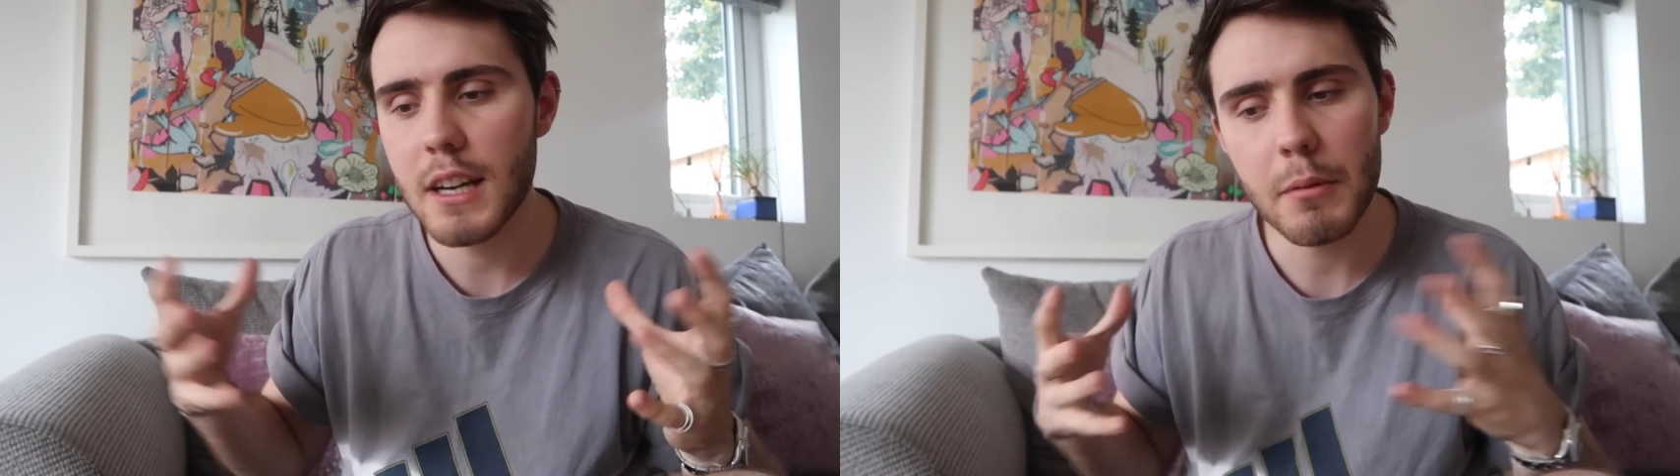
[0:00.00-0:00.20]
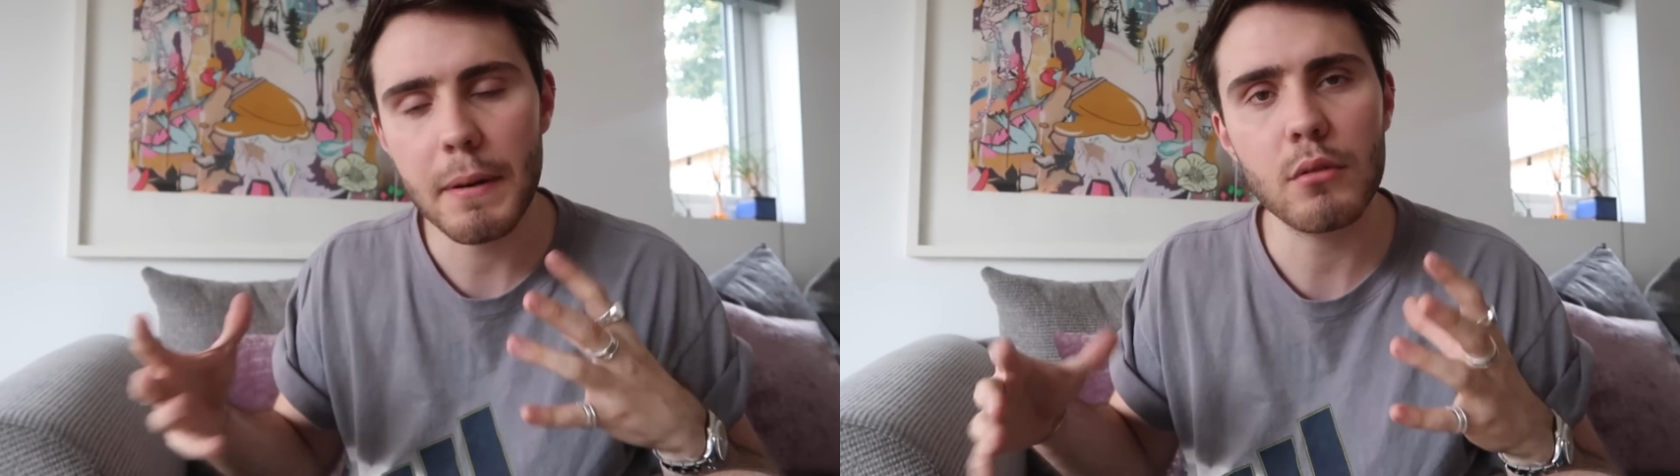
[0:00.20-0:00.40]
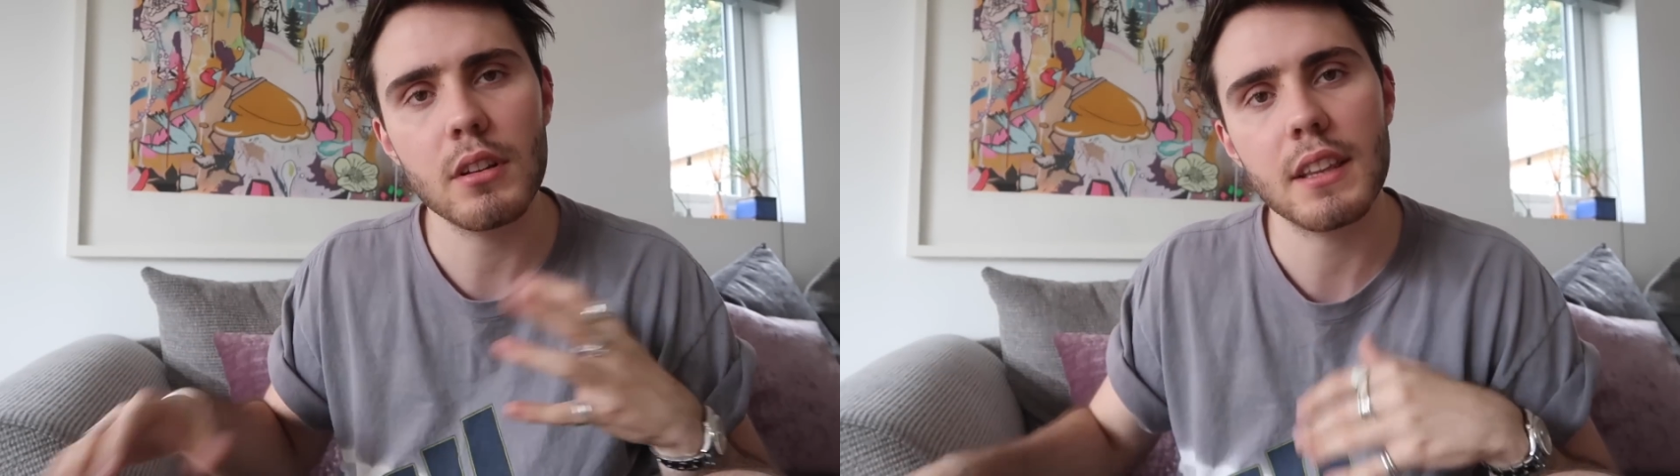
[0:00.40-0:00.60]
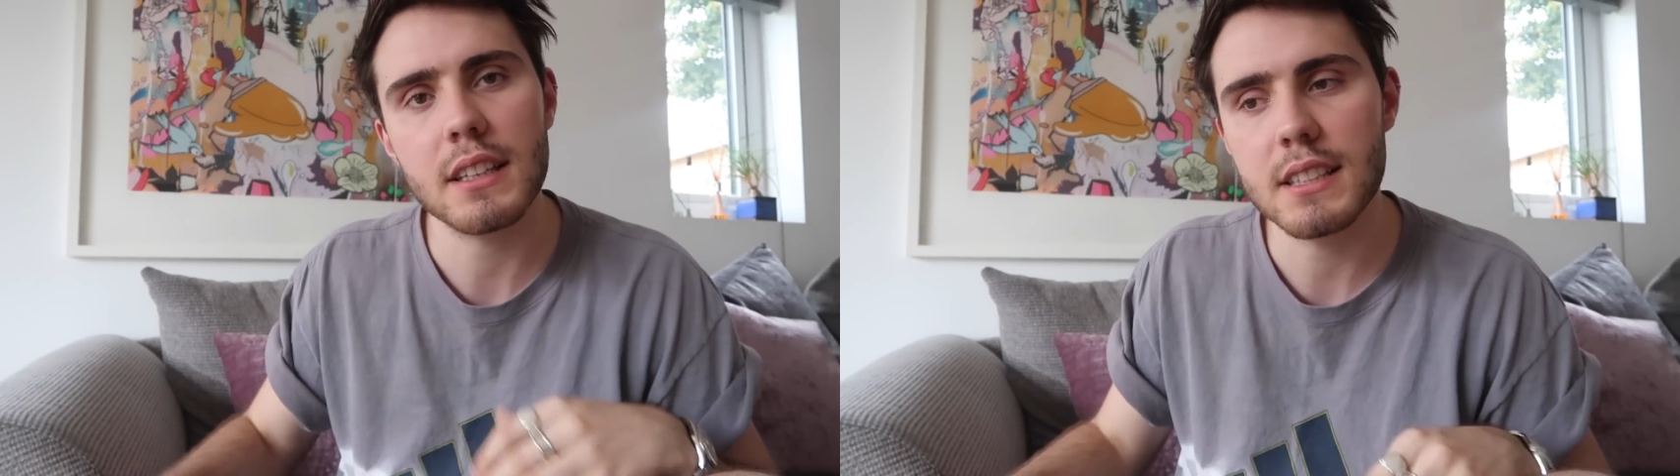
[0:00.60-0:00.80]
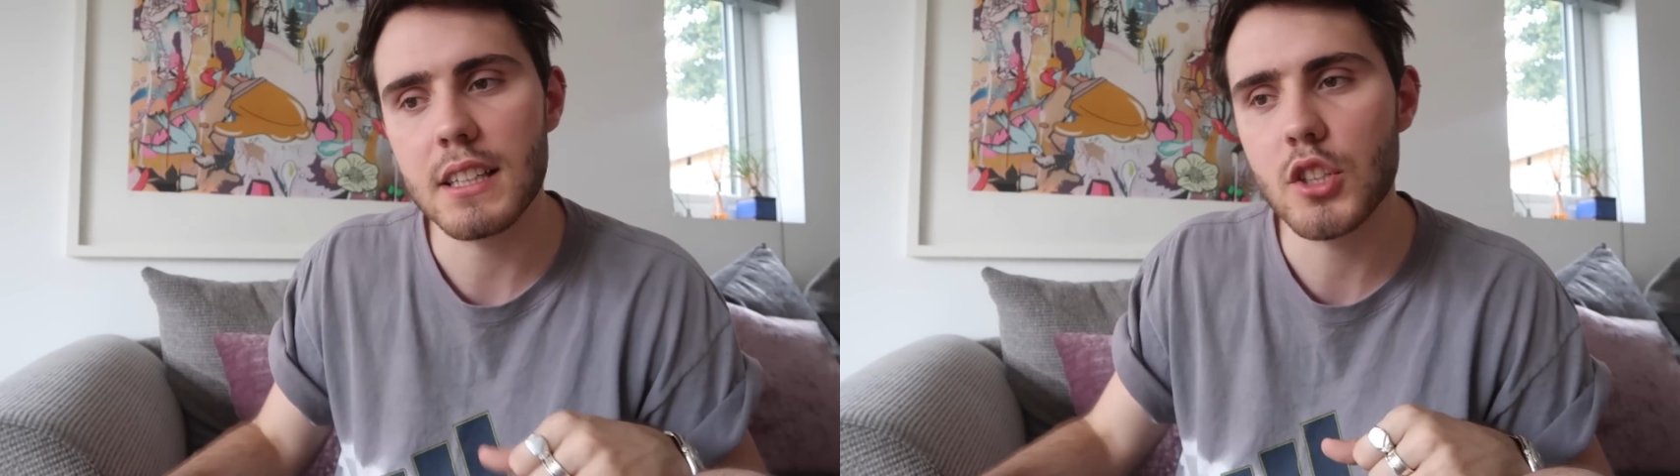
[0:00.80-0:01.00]
tell me about all the
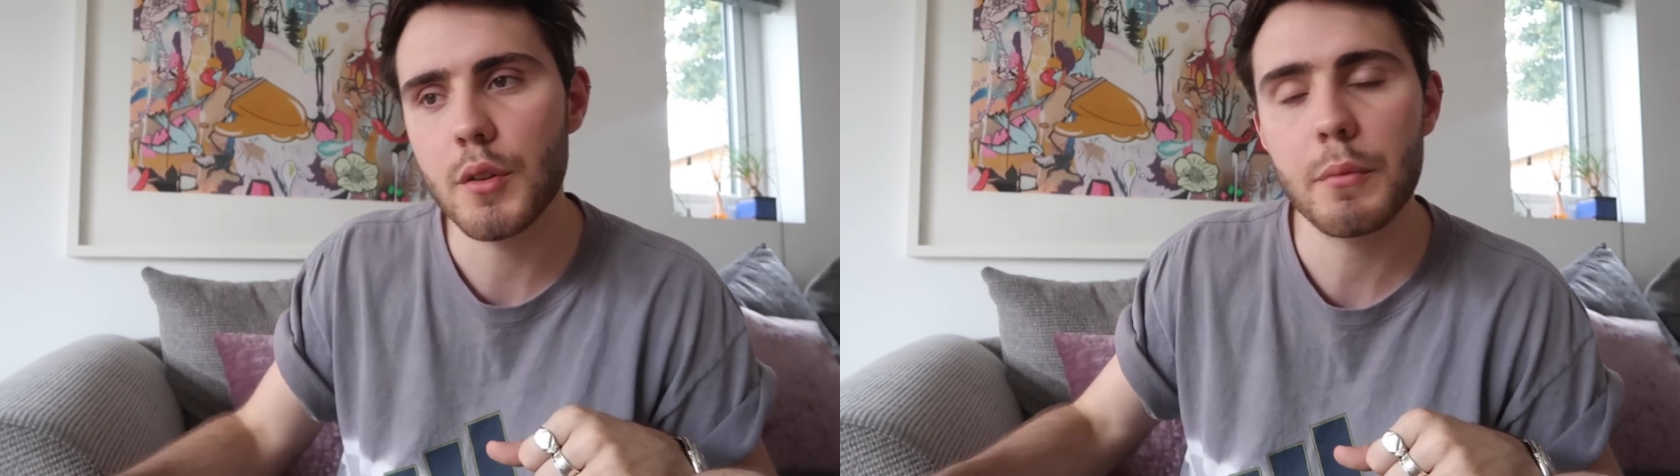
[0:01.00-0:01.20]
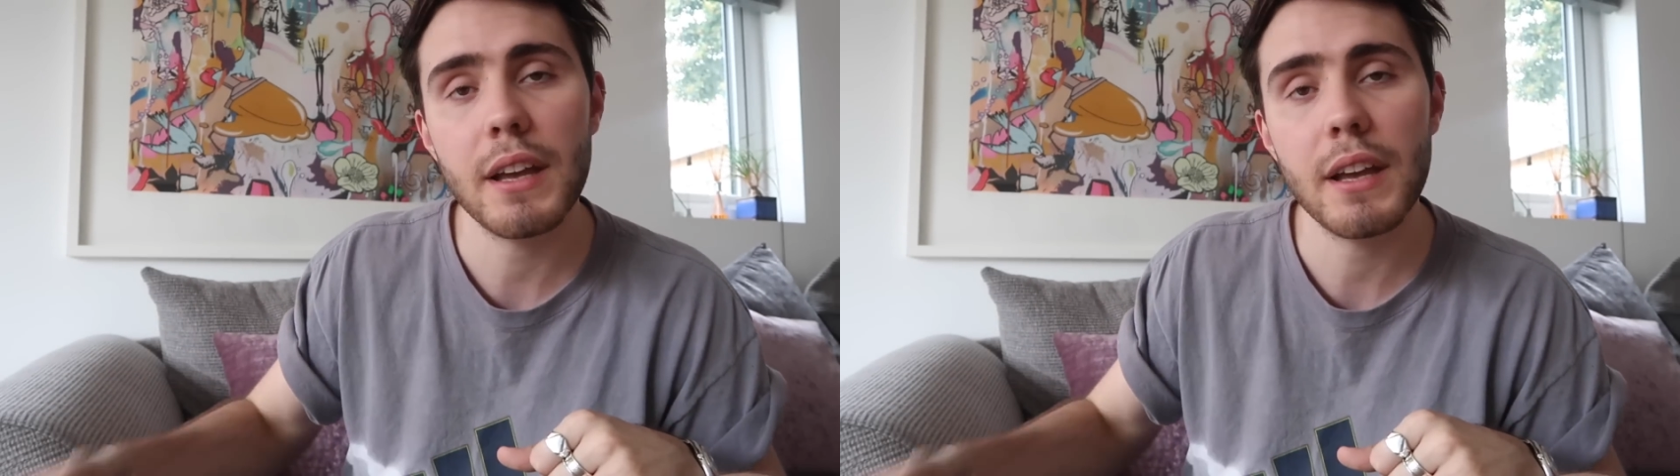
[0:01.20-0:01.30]
things they're doing.